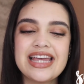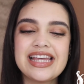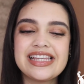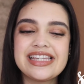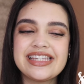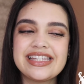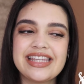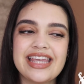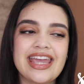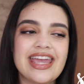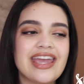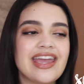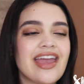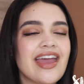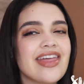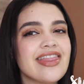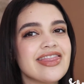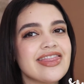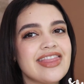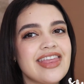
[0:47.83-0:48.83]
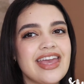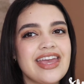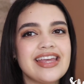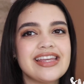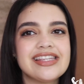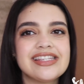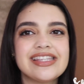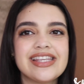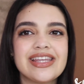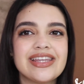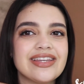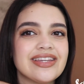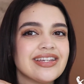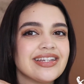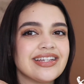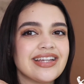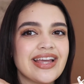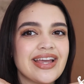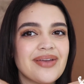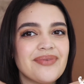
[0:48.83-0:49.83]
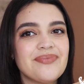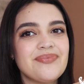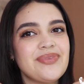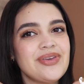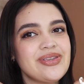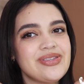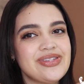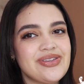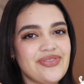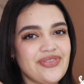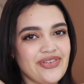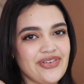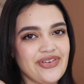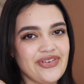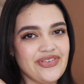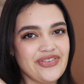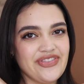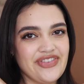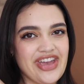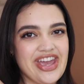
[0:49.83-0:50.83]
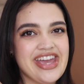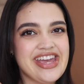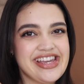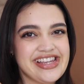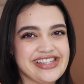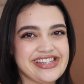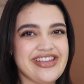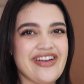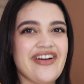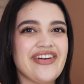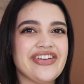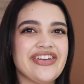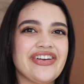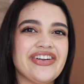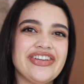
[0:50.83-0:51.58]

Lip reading: seeing this beautiful face on your